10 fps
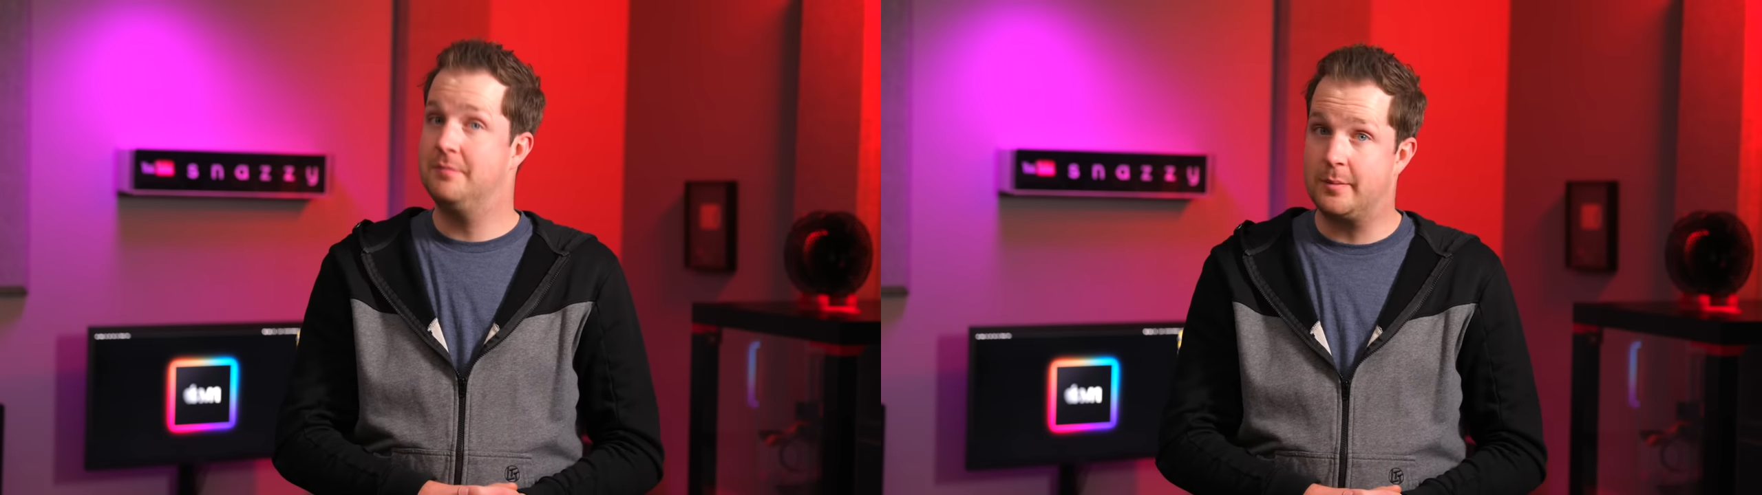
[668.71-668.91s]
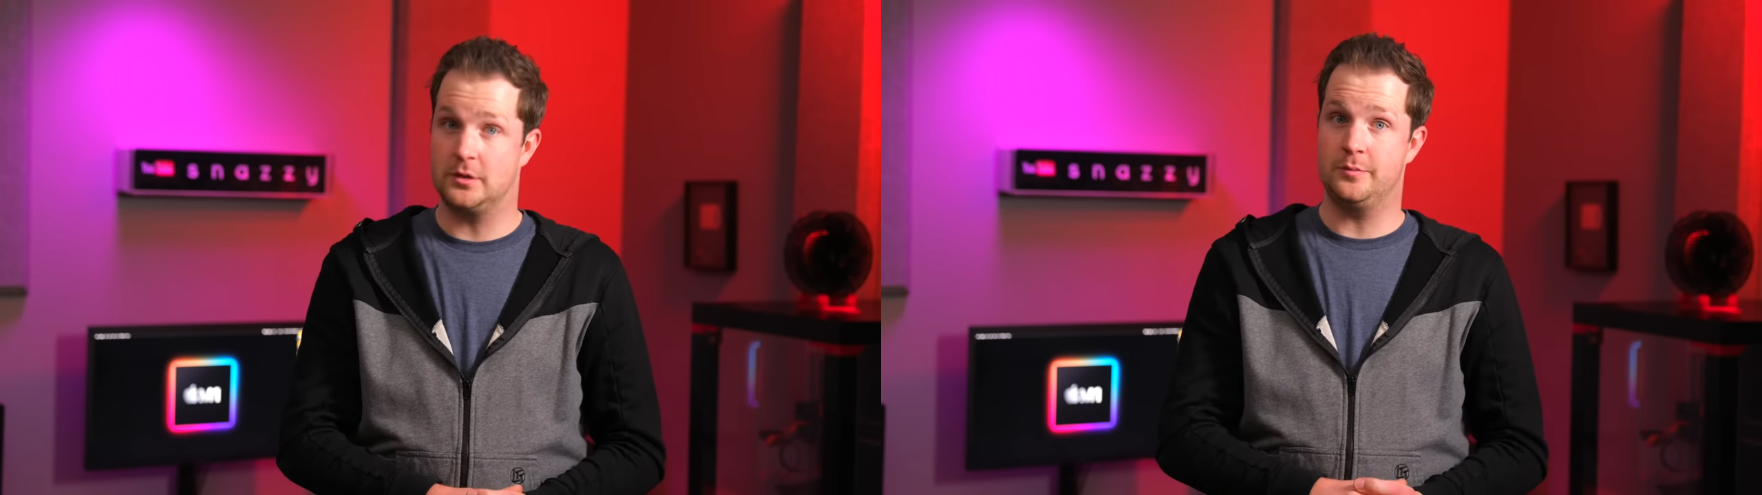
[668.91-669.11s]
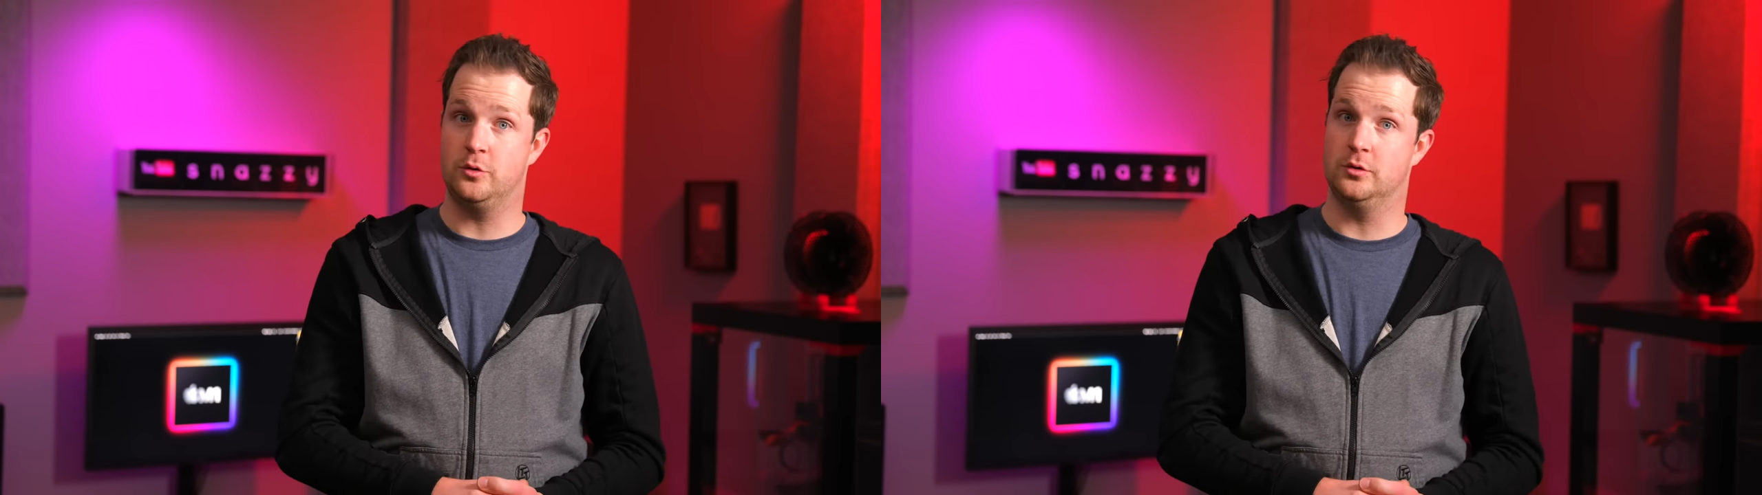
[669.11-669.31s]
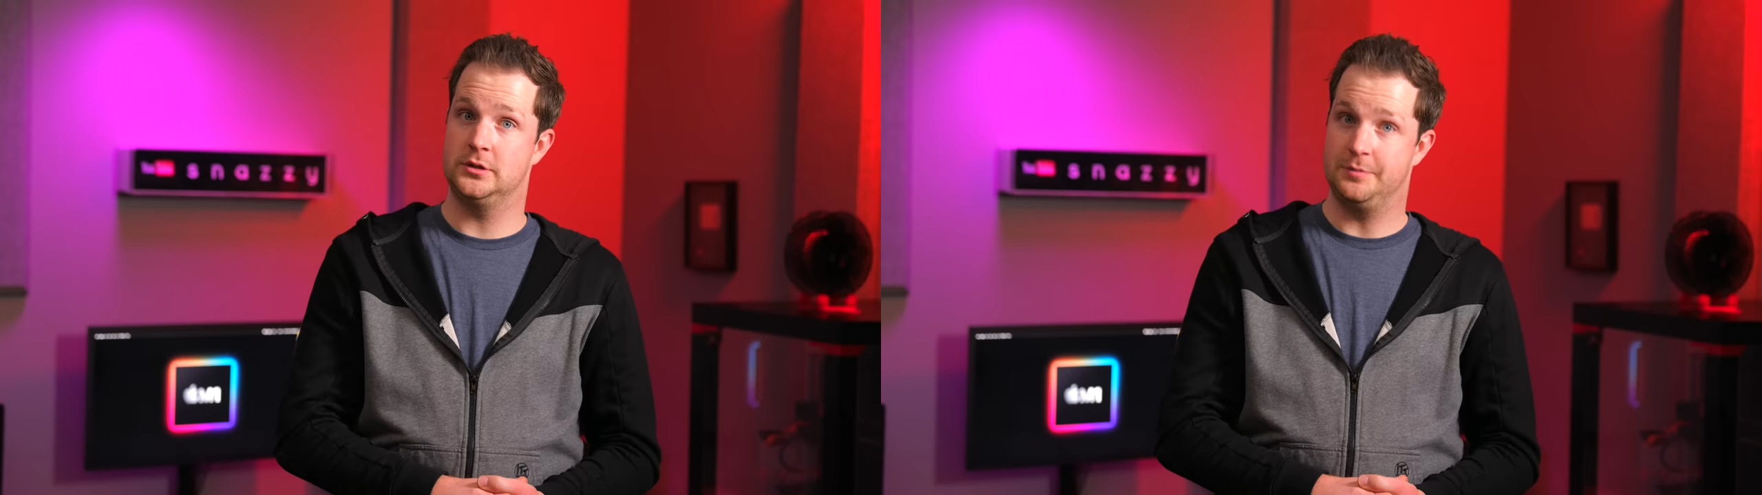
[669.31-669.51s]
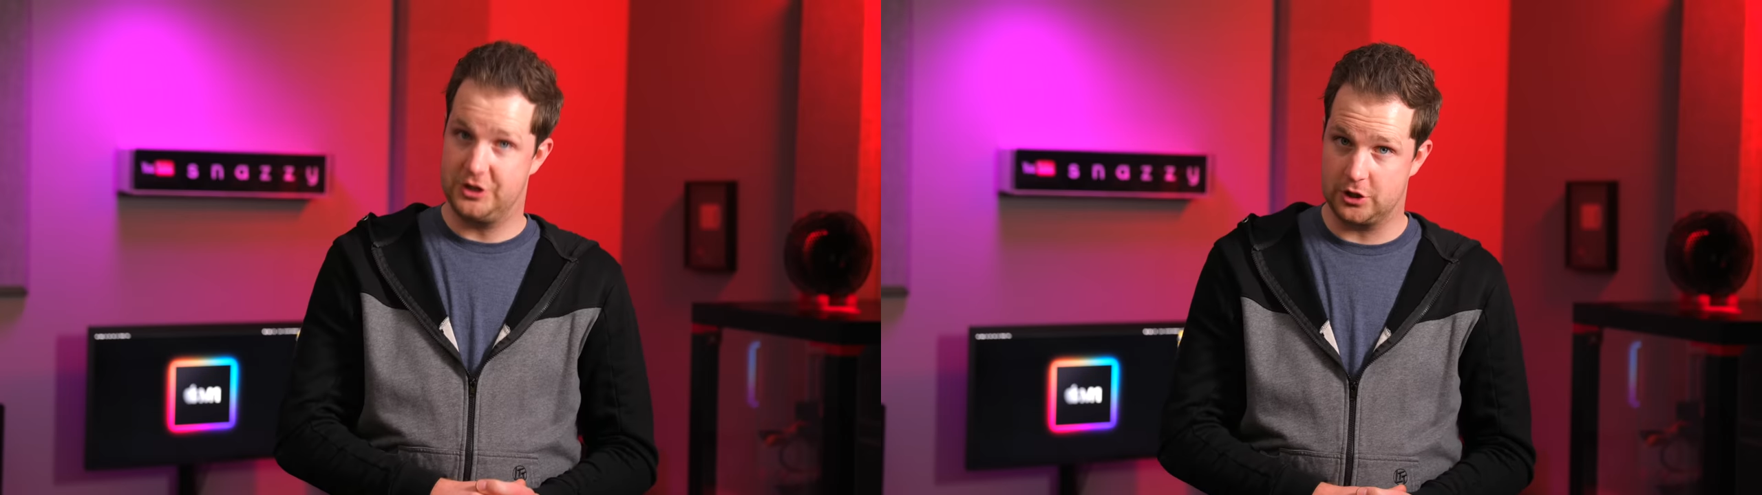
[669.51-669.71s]
memory pool,
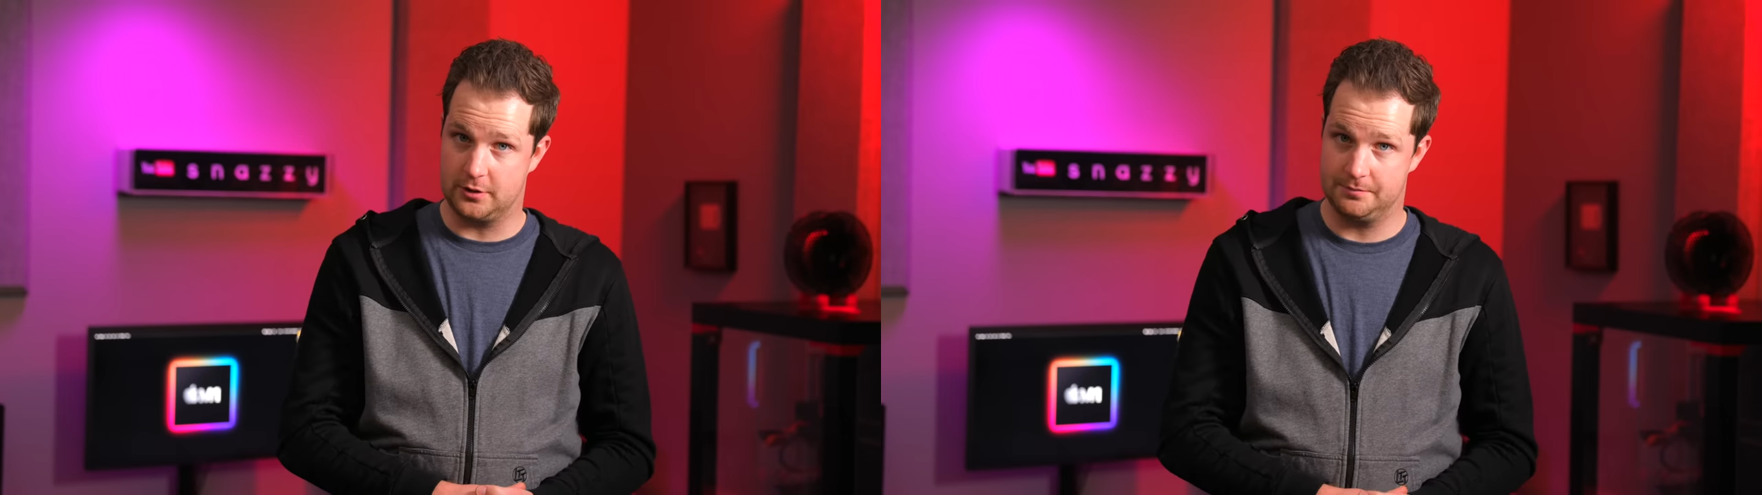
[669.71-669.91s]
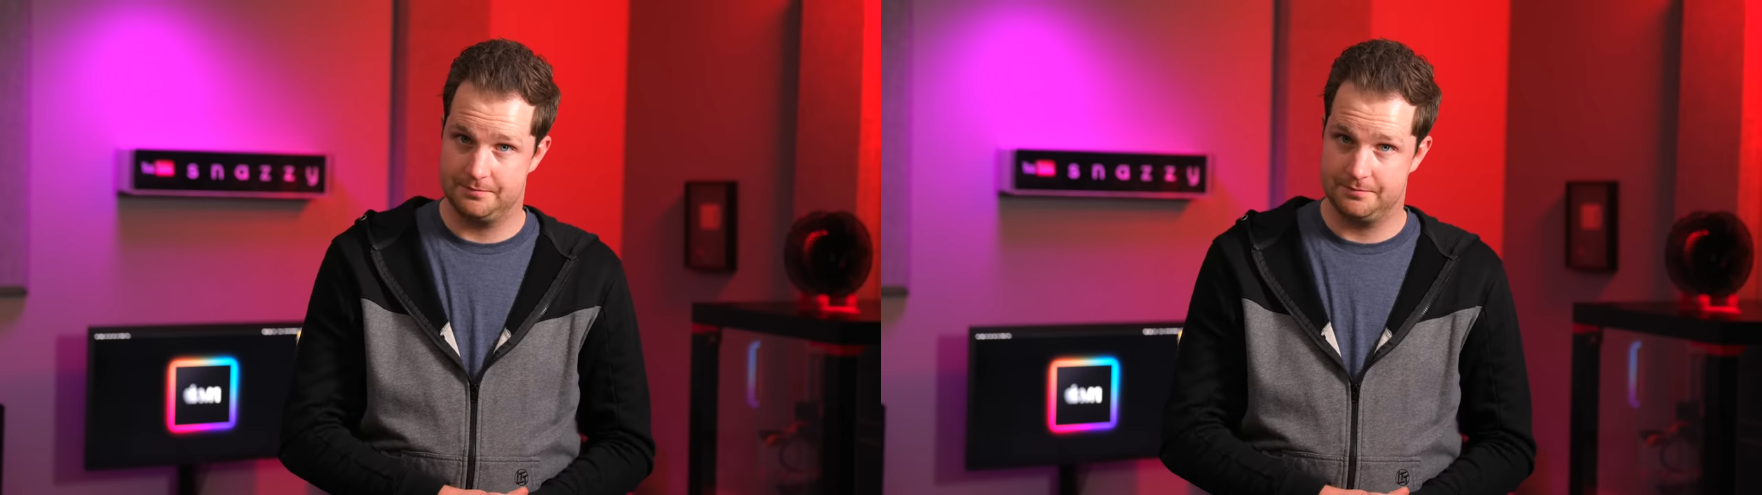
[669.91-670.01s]
to be sure.